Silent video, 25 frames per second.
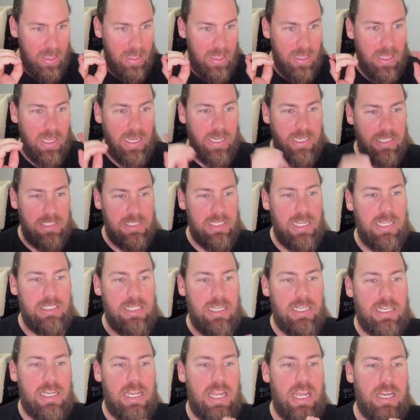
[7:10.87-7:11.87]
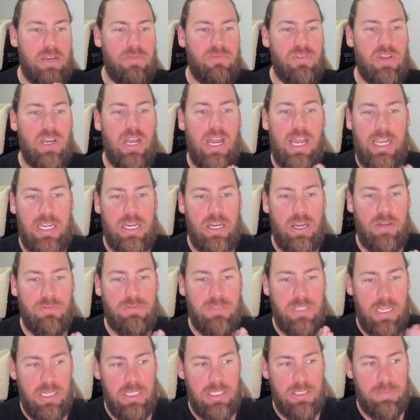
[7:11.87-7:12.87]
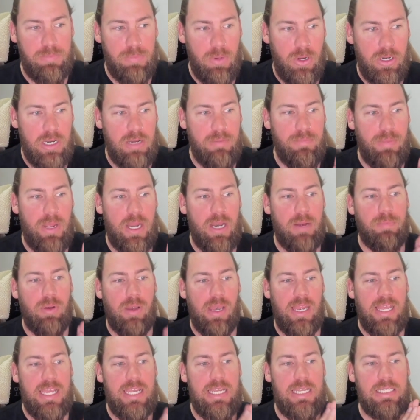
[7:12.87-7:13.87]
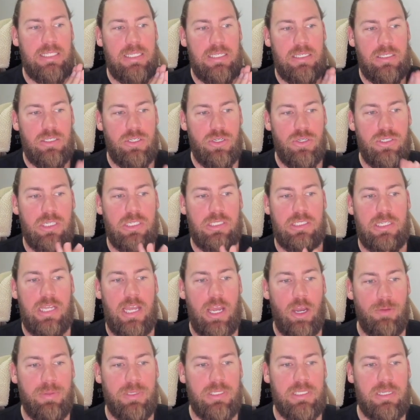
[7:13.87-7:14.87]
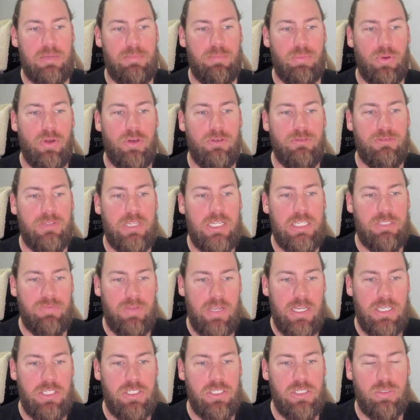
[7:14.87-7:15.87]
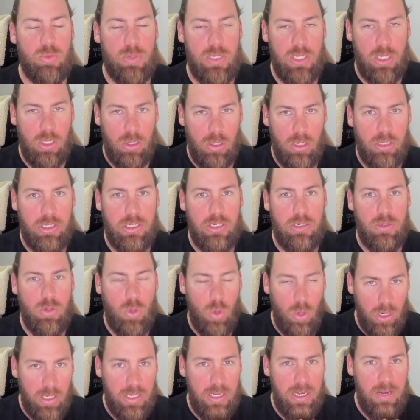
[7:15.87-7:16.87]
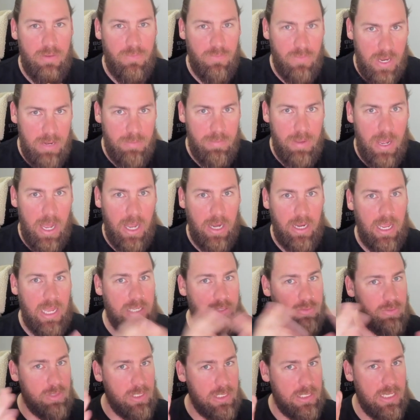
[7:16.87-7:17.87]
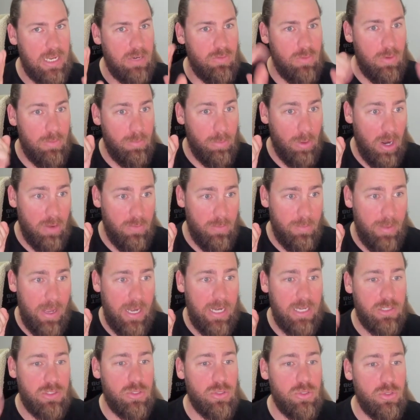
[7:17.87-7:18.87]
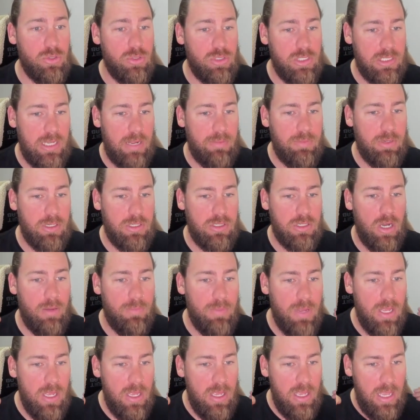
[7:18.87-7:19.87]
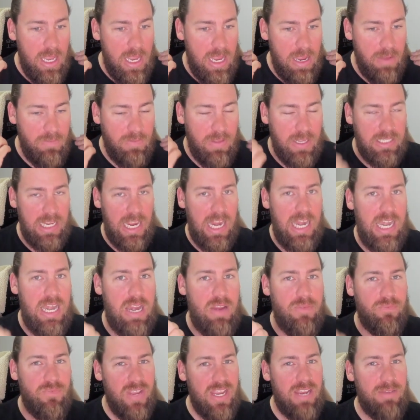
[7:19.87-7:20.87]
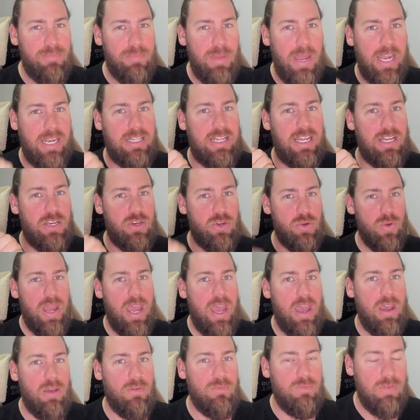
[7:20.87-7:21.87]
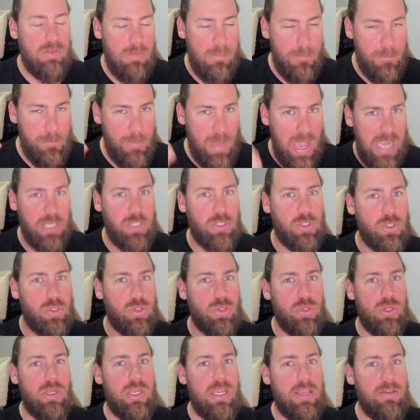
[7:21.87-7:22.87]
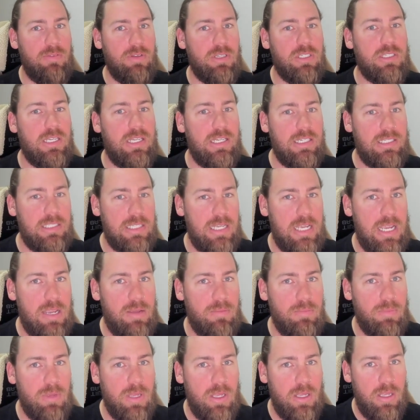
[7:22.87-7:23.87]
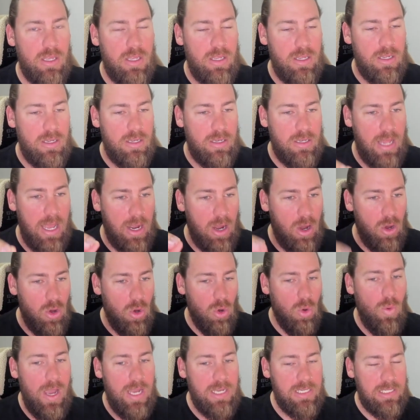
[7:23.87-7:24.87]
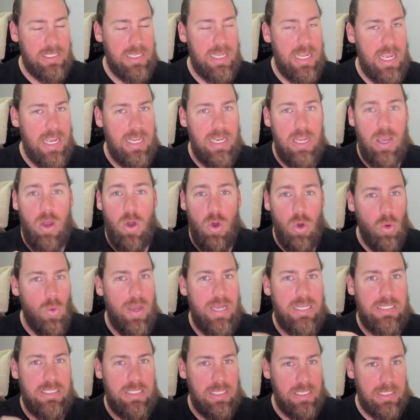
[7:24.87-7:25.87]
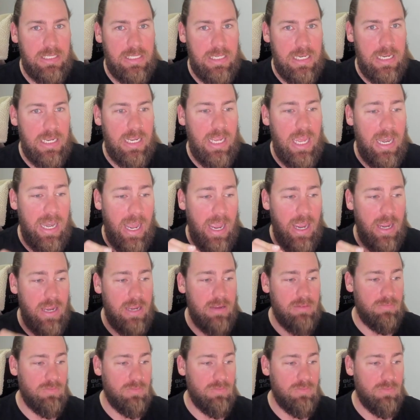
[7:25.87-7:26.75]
And he says at the end, if you're lucky enough to get a spot in beta, please use it to help us improve these features with quality feedback. As we said with Private Beta 2, just up the top, if there's any feedback that you have, make sure you give it to the team. They're always there, they're always listening, and they